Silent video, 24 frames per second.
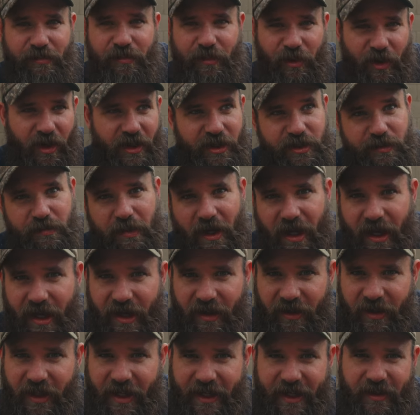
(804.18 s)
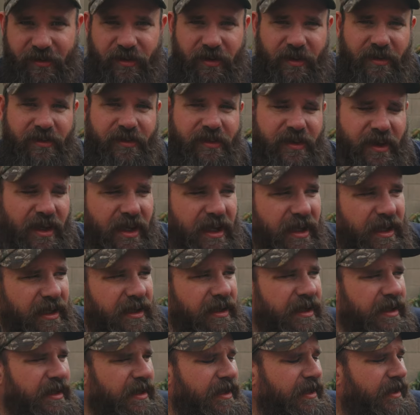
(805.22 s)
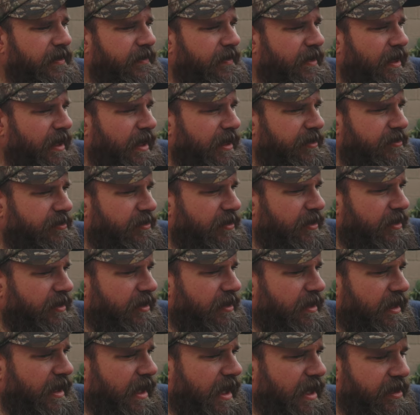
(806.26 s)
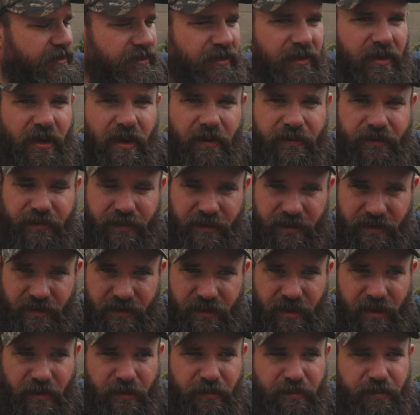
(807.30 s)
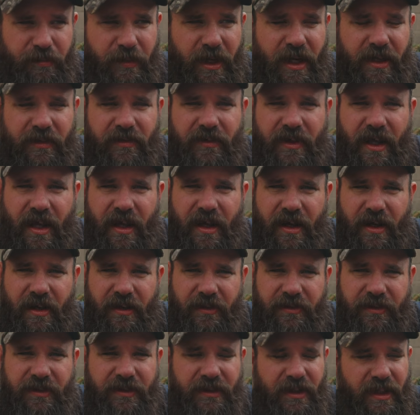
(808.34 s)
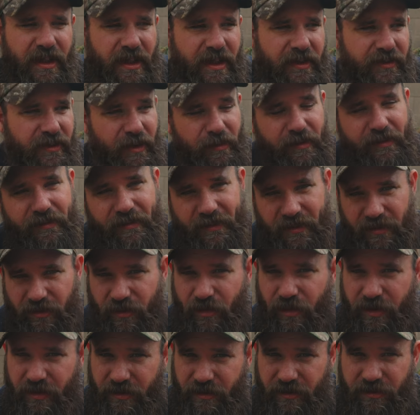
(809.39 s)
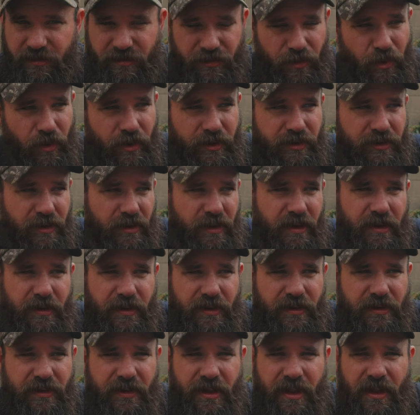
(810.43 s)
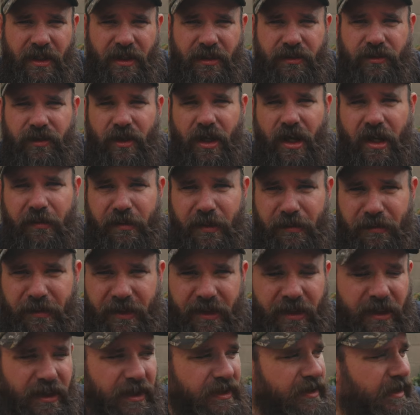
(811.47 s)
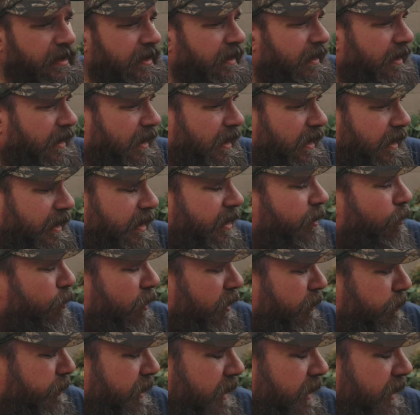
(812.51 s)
brush pile, I guess you could say, that uh, as stuff you know breaks down, uh, some of it's of course going to up a bit. Uh, it will